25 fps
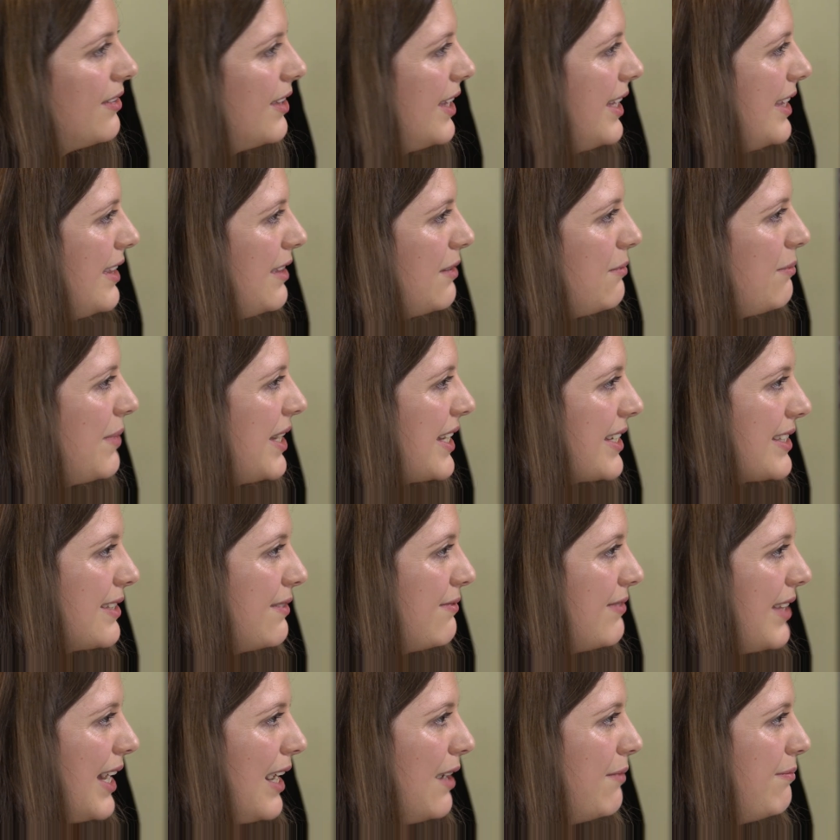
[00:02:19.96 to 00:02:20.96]
in the mix
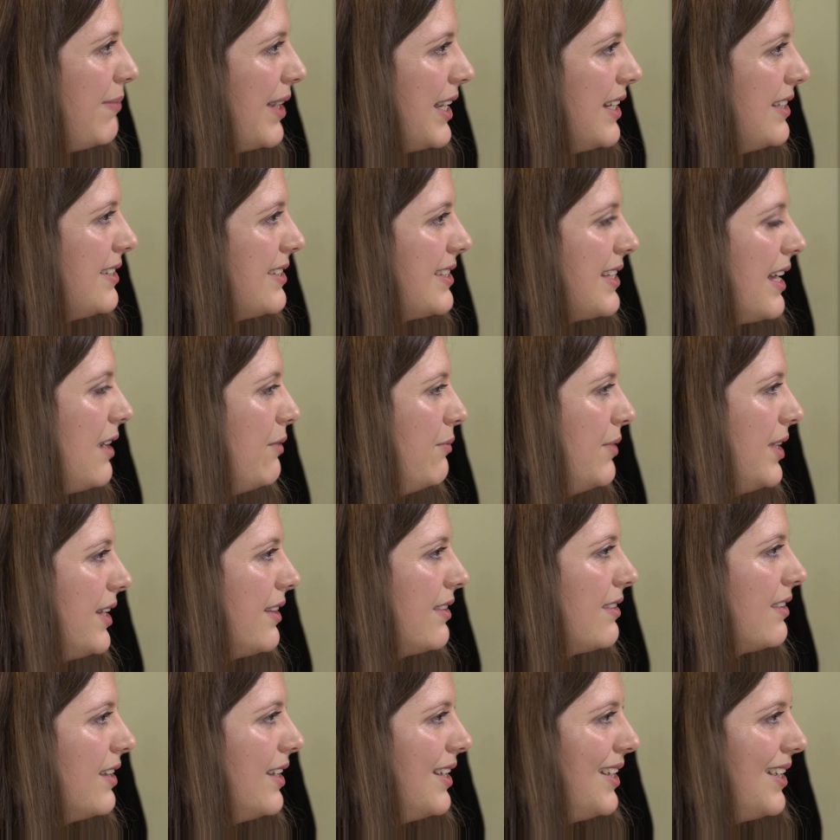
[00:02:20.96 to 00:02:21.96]
of that, balance that
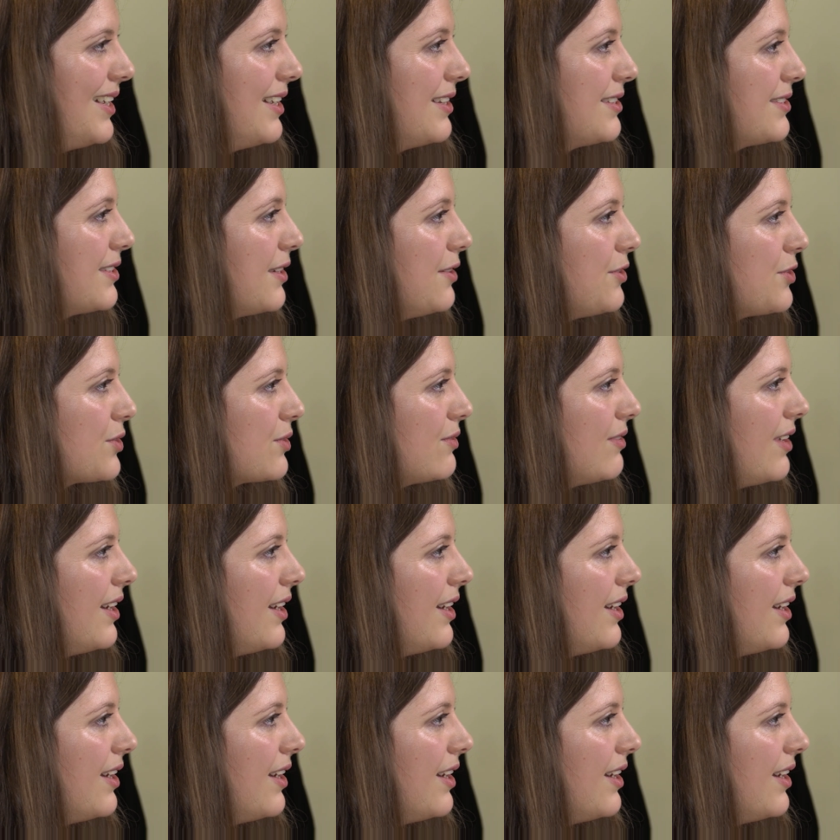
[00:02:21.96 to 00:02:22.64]
with a social